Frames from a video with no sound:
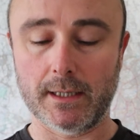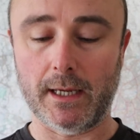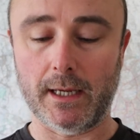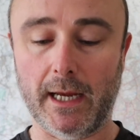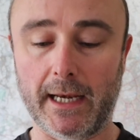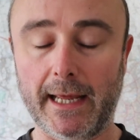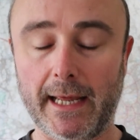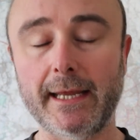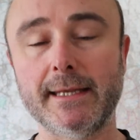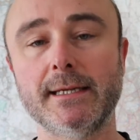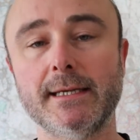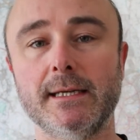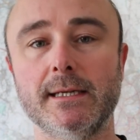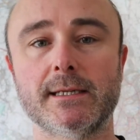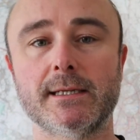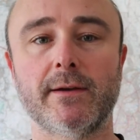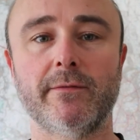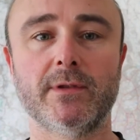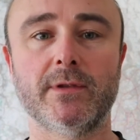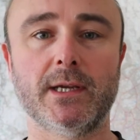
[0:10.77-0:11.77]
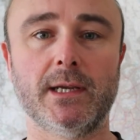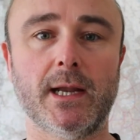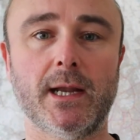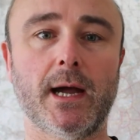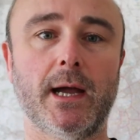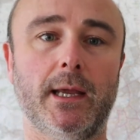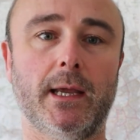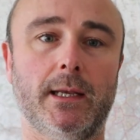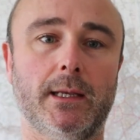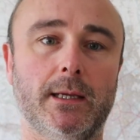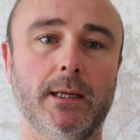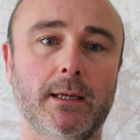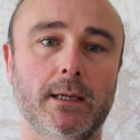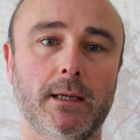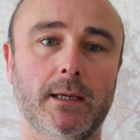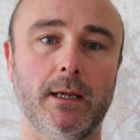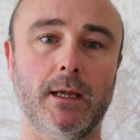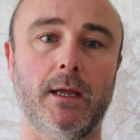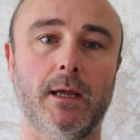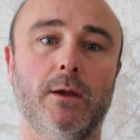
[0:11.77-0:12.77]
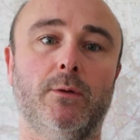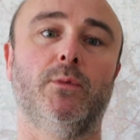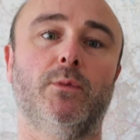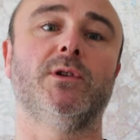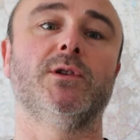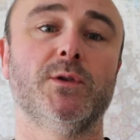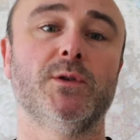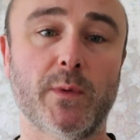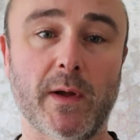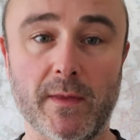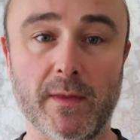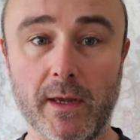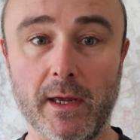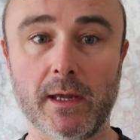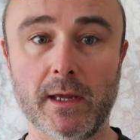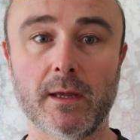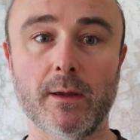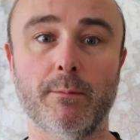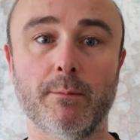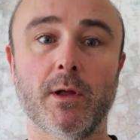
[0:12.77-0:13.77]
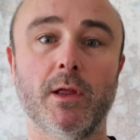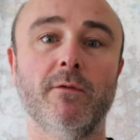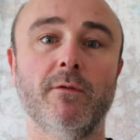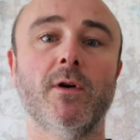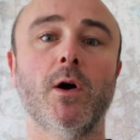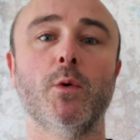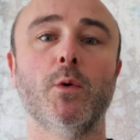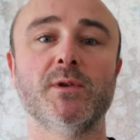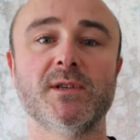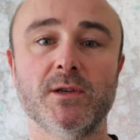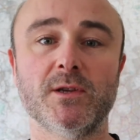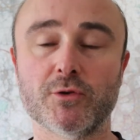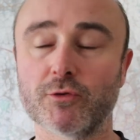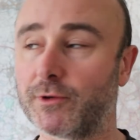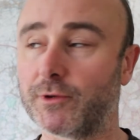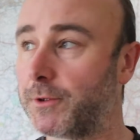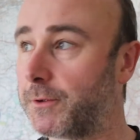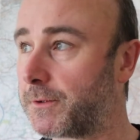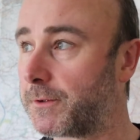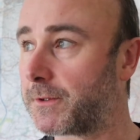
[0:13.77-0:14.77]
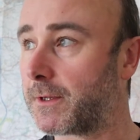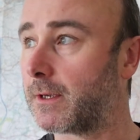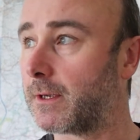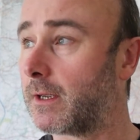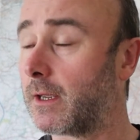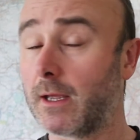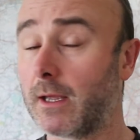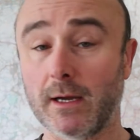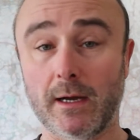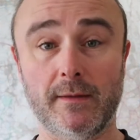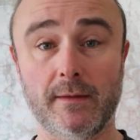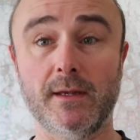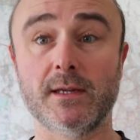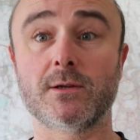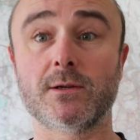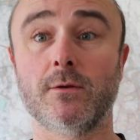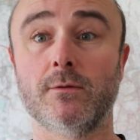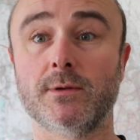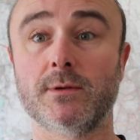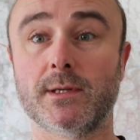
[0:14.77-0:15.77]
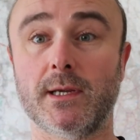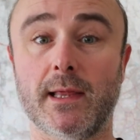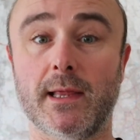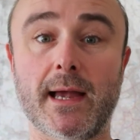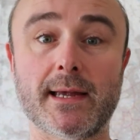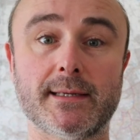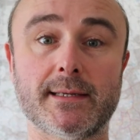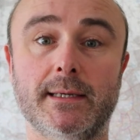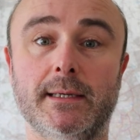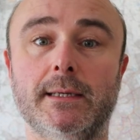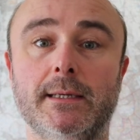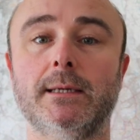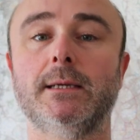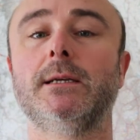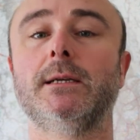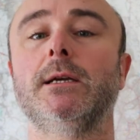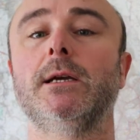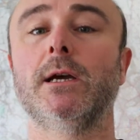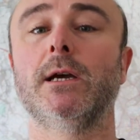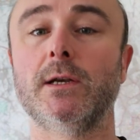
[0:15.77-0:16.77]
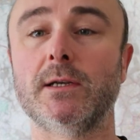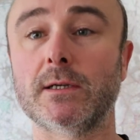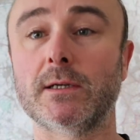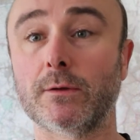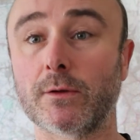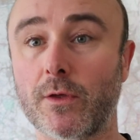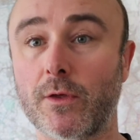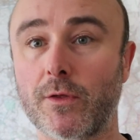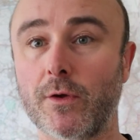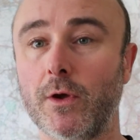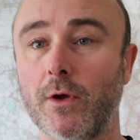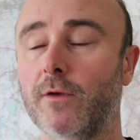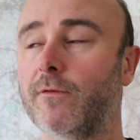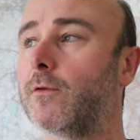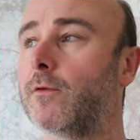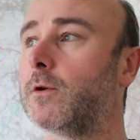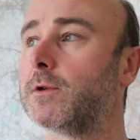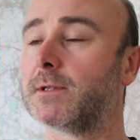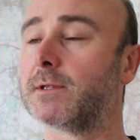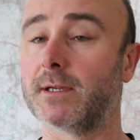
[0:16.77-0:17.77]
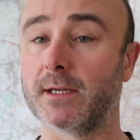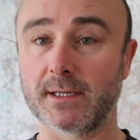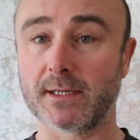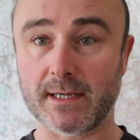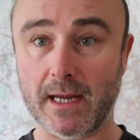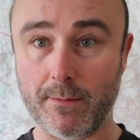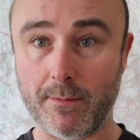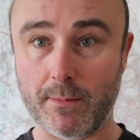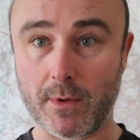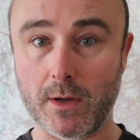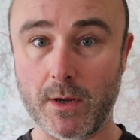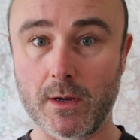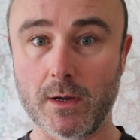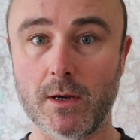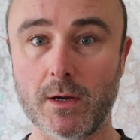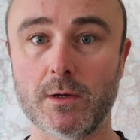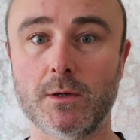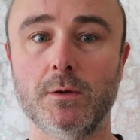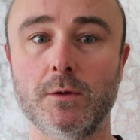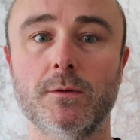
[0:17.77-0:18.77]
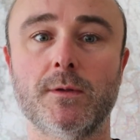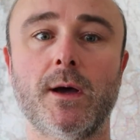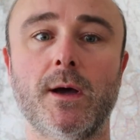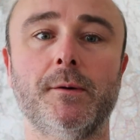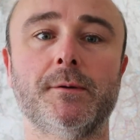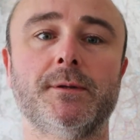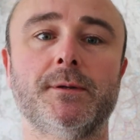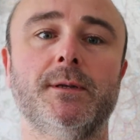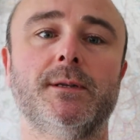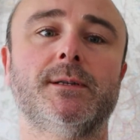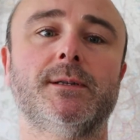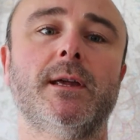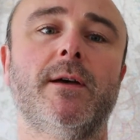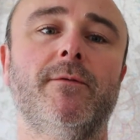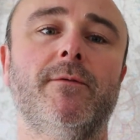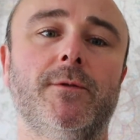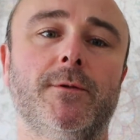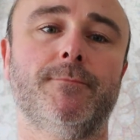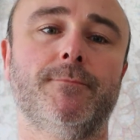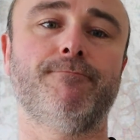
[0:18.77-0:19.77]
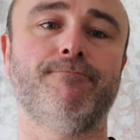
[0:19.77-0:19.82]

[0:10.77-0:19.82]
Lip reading: in 1879, which is when the Bolivar was introduced, and this currency lasted until the 31st of December 2007.